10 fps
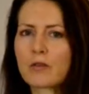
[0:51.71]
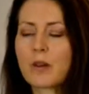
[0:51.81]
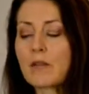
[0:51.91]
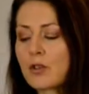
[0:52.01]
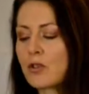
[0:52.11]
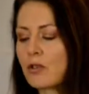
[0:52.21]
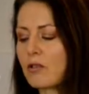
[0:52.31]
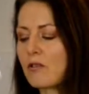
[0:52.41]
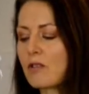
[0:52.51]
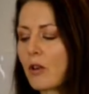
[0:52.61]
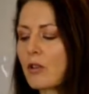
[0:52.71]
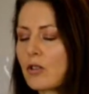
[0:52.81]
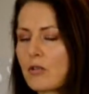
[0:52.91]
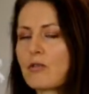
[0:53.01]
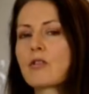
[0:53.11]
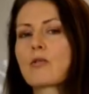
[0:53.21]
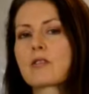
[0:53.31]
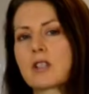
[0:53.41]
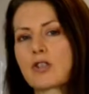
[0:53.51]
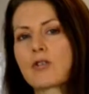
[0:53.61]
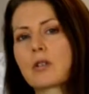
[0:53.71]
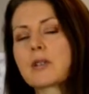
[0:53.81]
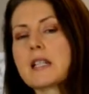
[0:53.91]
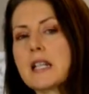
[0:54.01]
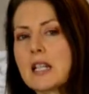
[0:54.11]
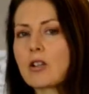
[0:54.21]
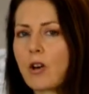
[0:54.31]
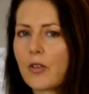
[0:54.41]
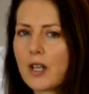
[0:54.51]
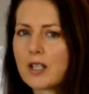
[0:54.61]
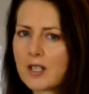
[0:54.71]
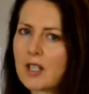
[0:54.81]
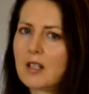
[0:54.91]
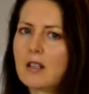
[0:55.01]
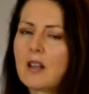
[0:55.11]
Whatever you do, don't use your essential oils neat on their skin.